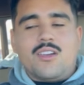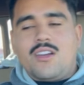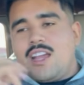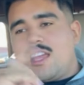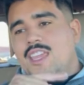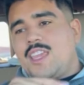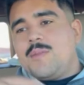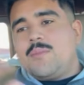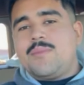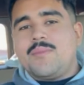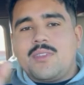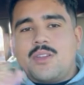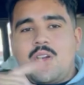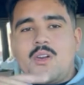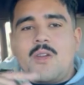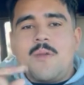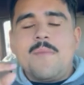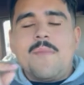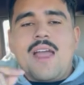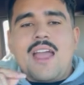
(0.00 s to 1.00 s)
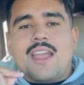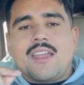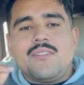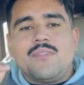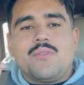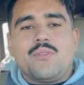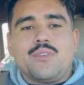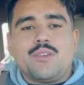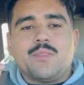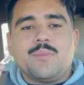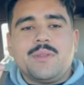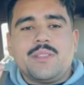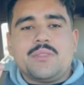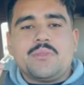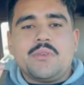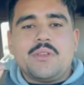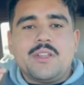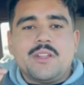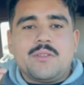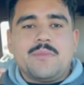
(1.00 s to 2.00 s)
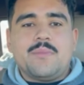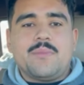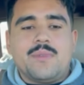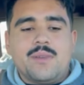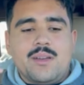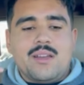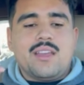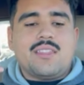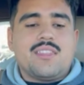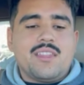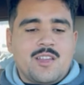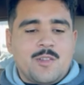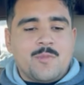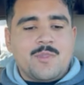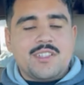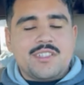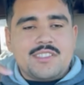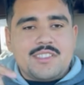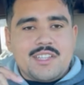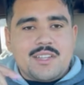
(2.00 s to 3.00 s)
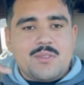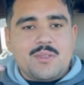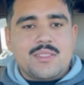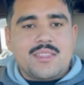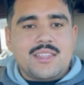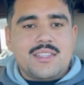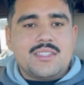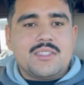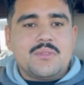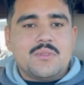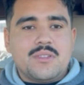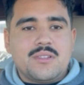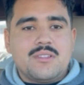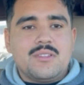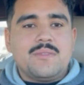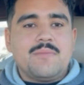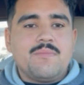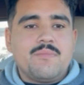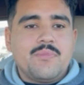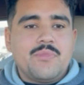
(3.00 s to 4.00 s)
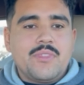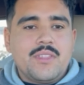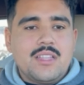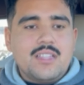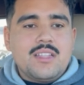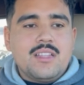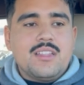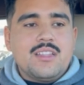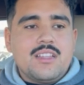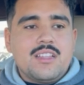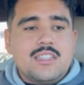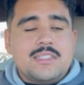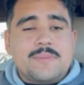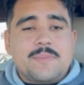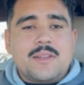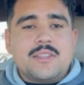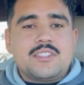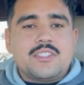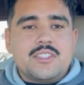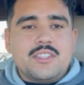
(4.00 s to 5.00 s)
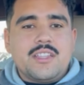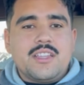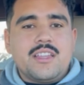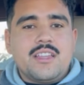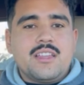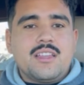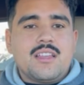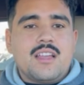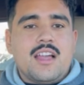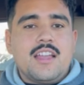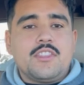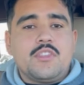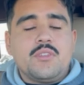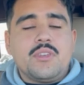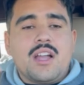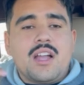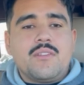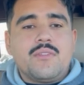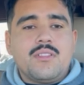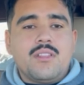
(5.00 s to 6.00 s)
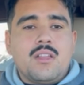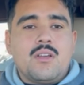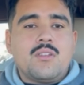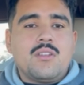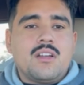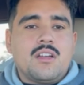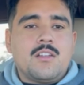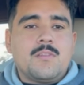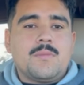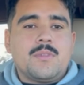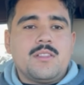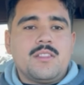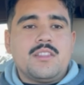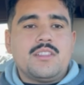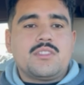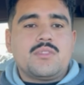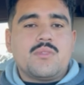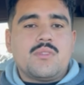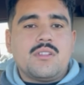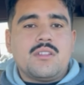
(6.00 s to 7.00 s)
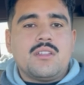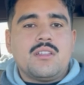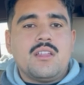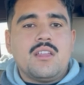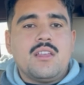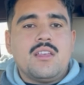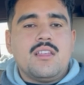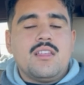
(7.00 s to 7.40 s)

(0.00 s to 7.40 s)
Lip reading: I keep going back and forth between them. But I think I'm gonna stick with this one. Especially, I do have a loan op on this one.